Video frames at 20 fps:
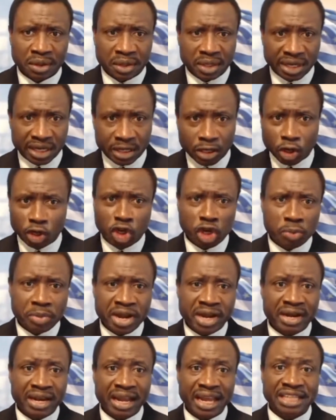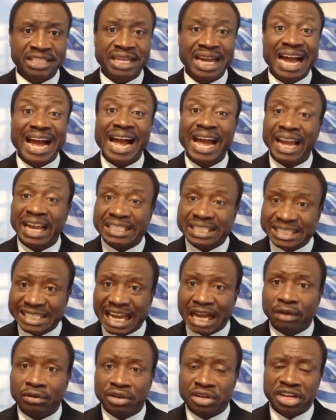The document is
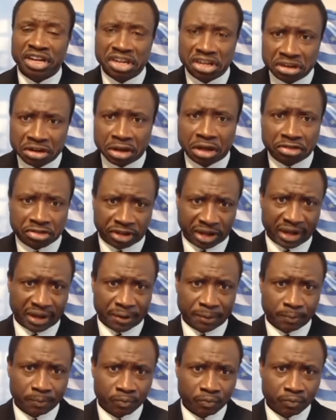high-sounding nothing.